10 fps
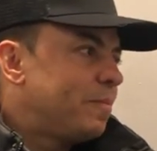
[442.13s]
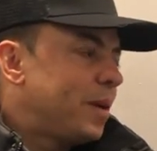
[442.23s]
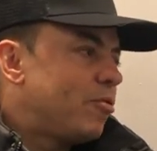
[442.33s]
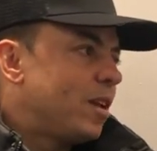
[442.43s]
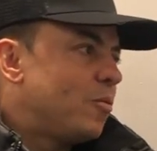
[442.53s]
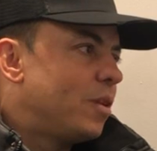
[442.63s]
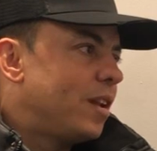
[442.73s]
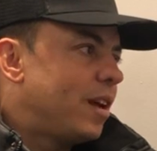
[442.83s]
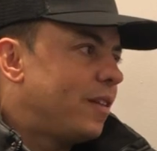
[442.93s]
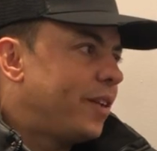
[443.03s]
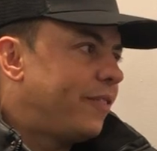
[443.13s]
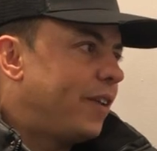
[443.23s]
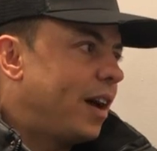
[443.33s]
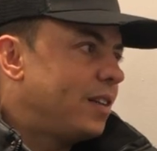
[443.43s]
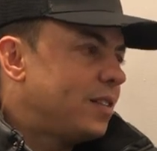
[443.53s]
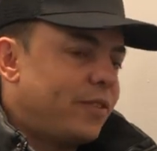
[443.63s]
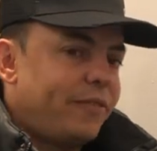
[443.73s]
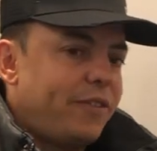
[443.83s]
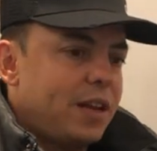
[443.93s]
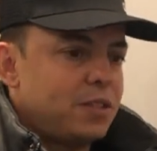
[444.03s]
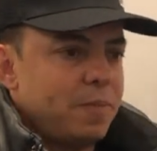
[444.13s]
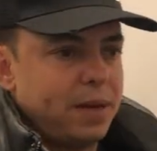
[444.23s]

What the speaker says: Be brilliant, wouldn't it, for the fans, mate?